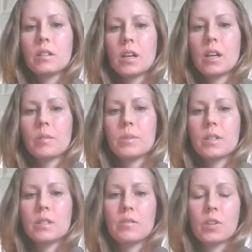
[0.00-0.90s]
It
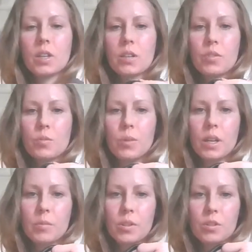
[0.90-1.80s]
doesn't feel like if you pick
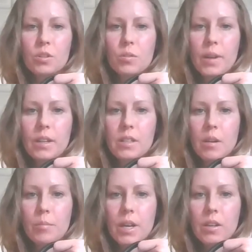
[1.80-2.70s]
up a little 2-pound
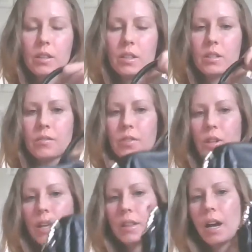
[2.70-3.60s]
dumbbell, it doesn't feel
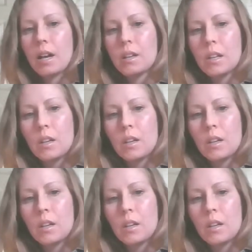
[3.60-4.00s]
like that.